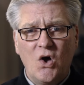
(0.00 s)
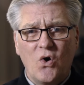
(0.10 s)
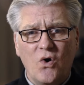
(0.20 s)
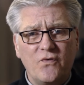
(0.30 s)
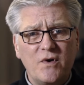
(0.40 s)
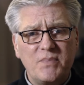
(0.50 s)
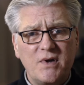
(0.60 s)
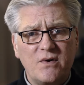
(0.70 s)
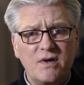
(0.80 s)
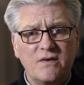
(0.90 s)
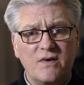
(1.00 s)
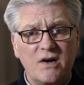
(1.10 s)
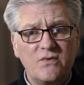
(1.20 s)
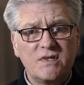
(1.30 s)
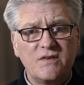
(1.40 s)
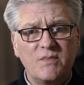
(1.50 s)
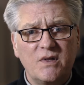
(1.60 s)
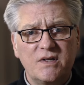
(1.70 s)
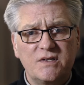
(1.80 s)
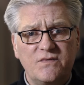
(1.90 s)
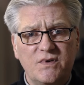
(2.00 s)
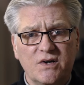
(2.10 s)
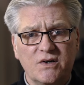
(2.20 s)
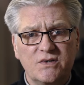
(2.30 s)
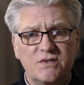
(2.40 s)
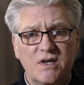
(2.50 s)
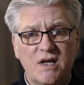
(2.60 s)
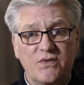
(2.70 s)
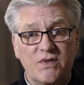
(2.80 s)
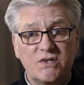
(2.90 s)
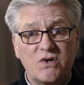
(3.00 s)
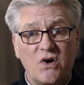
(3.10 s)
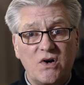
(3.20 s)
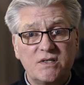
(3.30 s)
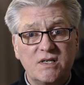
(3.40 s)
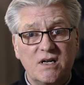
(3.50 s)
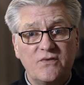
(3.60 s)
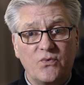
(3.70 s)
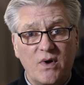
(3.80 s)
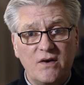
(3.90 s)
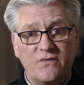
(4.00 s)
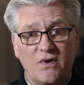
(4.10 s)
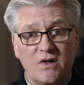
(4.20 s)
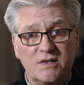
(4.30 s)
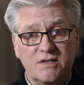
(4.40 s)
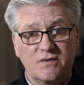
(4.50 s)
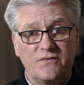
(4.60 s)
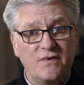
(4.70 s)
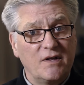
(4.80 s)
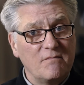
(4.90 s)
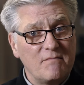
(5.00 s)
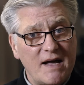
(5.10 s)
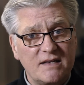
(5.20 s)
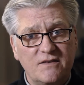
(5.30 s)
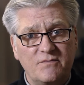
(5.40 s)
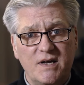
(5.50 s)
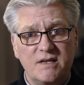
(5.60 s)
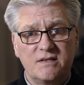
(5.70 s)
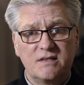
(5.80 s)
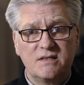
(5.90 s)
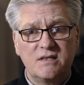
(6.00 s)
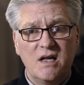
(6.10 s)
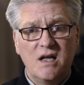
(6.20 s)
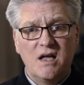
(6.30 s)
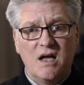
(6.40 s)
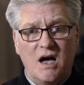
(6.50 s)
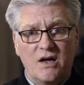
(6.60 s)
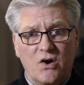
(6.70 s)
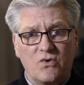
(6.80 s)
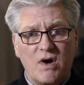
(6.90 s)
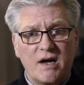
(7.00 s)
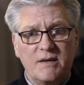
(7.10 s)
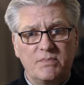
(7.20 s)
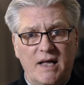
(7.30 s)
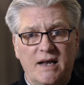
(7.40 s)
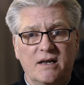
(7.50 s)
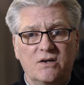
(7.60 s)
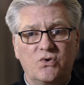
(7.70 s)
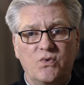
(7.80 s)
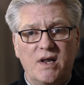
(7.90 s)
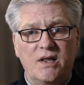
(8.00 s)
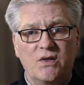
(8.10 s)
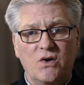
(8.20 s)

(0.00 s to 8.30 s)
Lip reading: Over a period of hundreds of millions of years, this caused enough rainfall to fill massive basins on our rocky planet, creating the